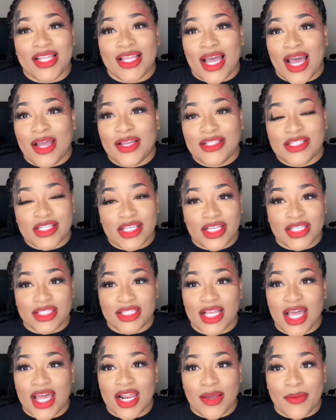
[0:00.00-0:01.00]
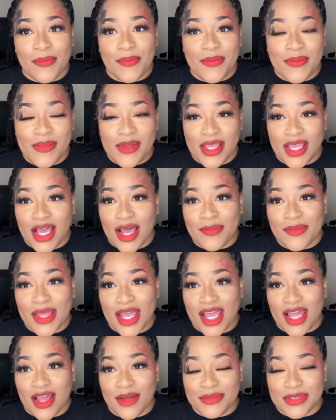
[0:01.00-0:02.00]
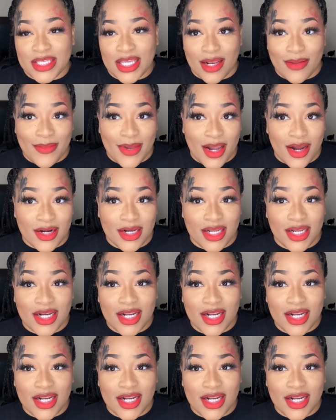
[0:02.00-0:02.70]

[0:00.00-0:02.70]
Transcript: I'm not upset about it.